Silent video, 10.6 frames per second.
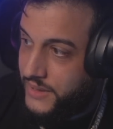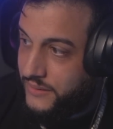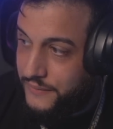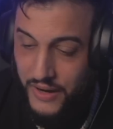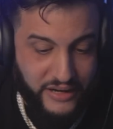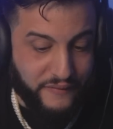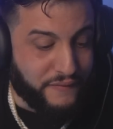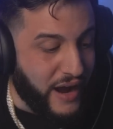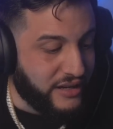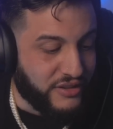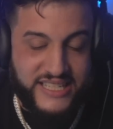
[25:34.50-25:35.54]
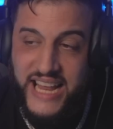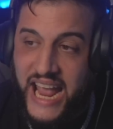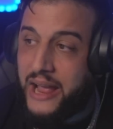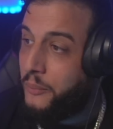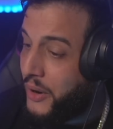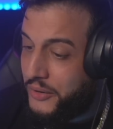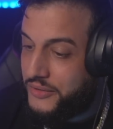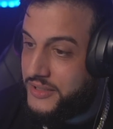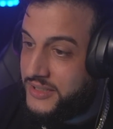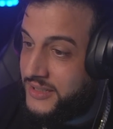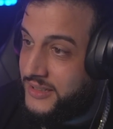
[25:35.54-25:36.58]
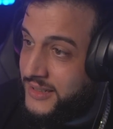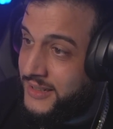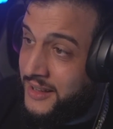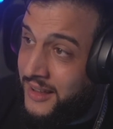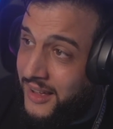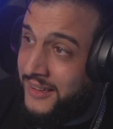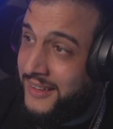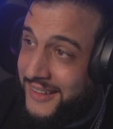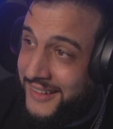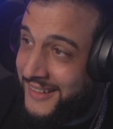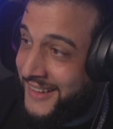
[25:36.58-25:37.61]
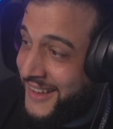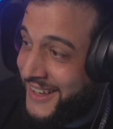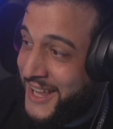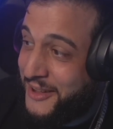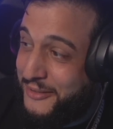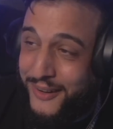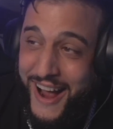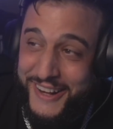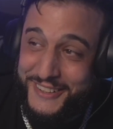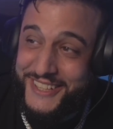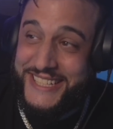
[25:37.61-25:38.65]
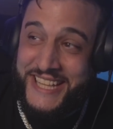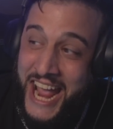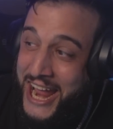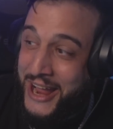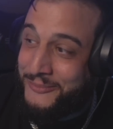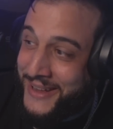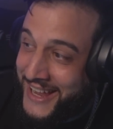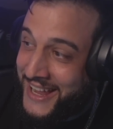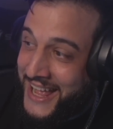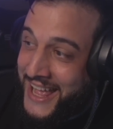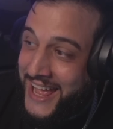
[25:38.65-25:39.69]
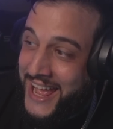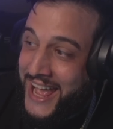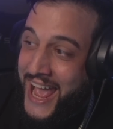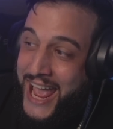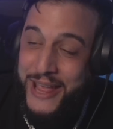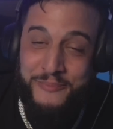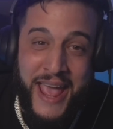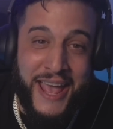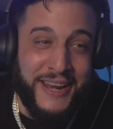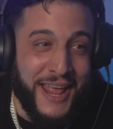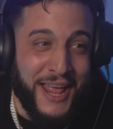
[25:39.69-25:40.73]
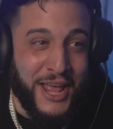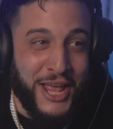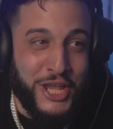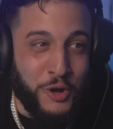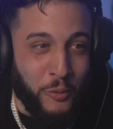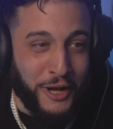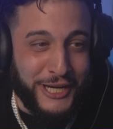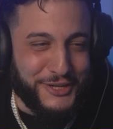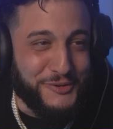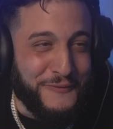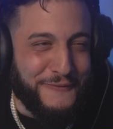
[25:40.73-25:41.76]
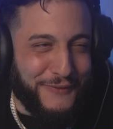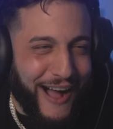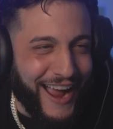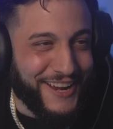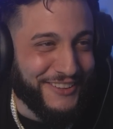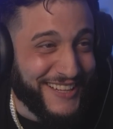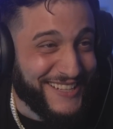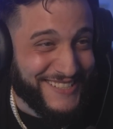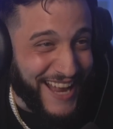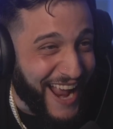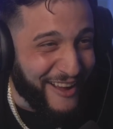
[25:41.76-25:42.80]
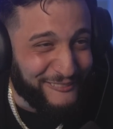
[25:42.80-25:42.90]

Fucking final exam, bro. Final exam. Hey, man, you want to do final exam?